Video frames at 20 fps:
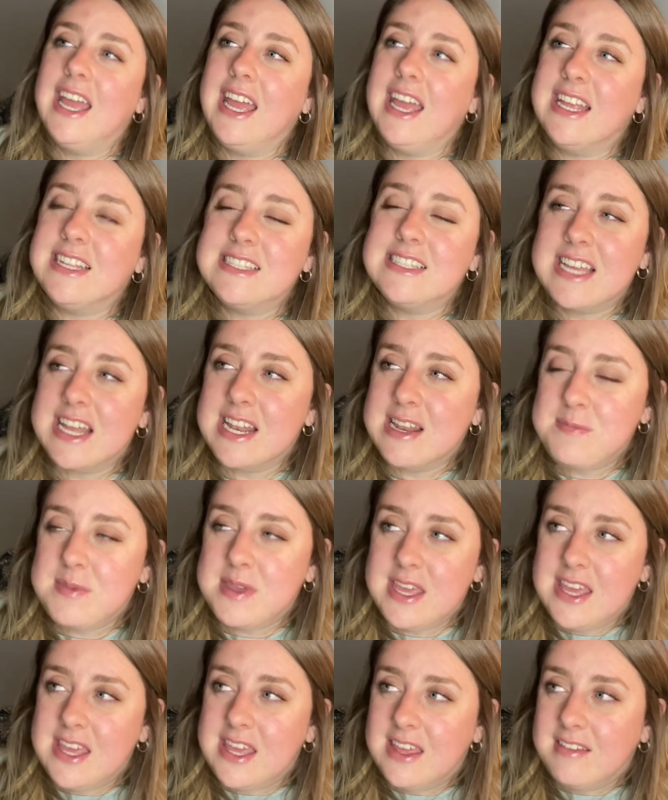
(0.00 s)
it's going to
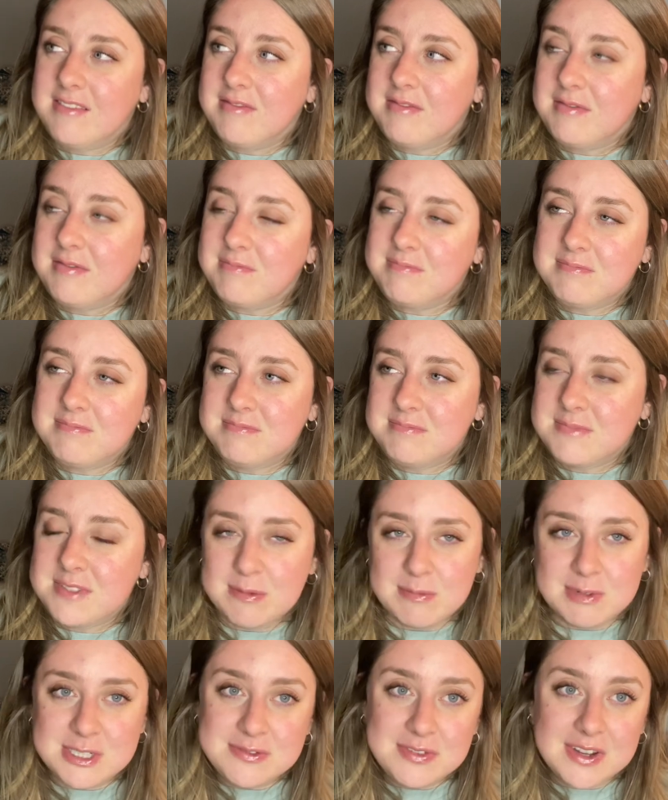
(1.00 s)
be
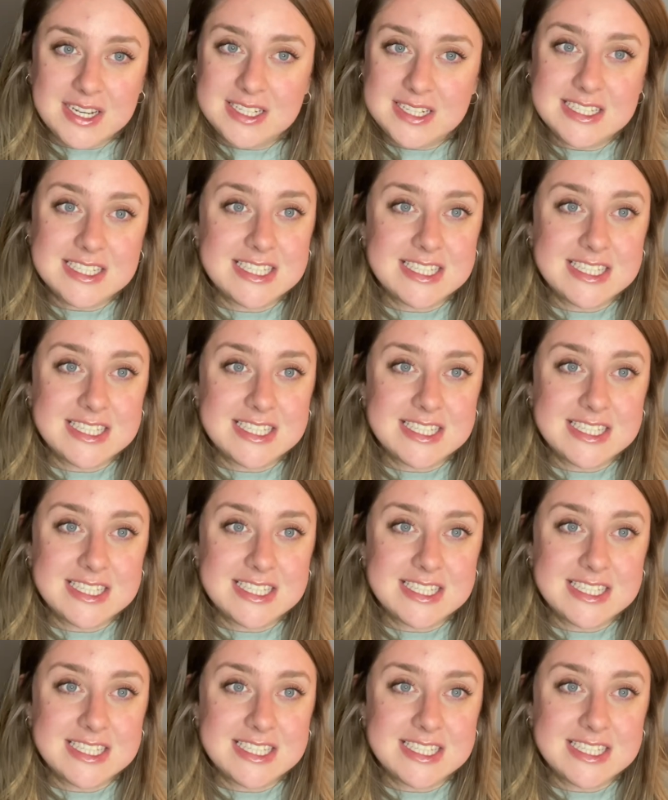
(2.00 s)
so much fun.